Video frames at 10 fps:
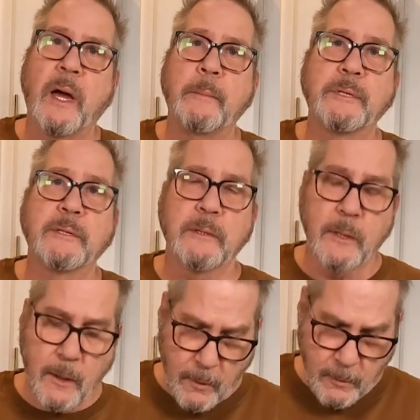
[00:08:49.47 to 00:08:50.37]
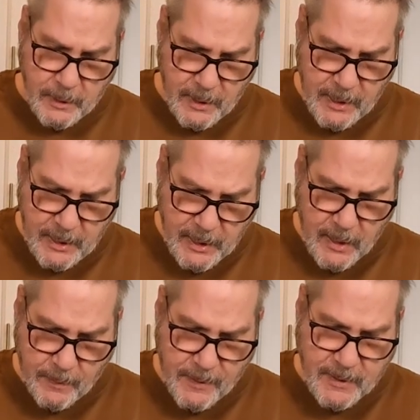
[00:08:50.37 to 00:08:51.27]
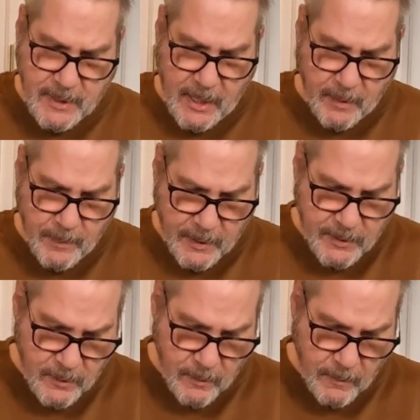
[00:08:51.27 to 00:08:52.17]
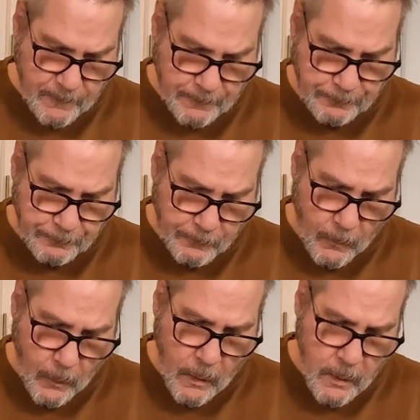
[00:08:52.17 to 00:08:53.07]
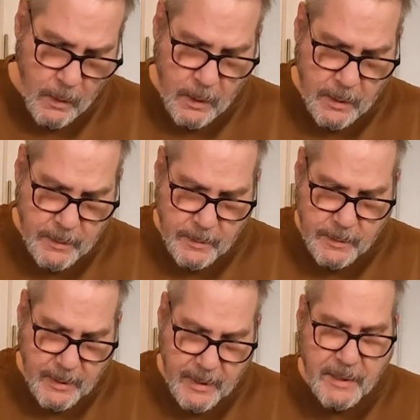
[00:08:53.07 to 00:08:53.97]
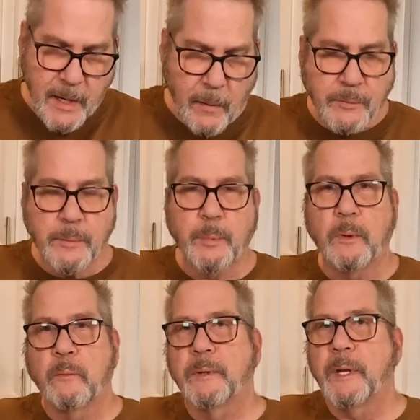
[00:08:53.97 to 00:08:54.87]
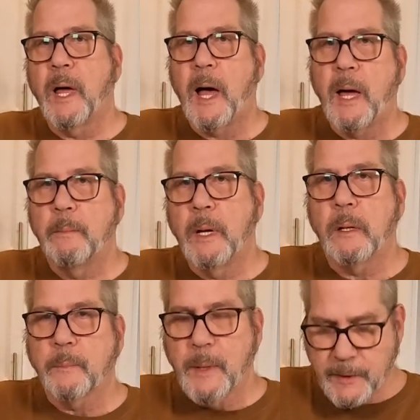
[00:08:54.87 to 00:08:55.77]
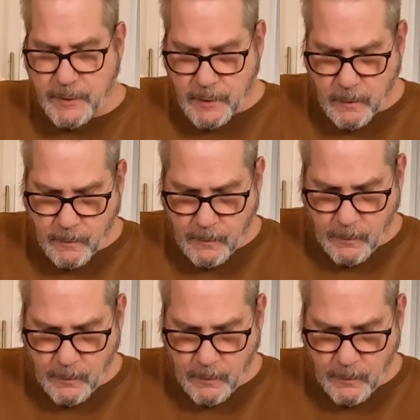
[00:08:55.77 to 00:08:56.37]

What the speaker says: I'm slowly heating up this egg mixture to get comfortable with the hot milk mixture.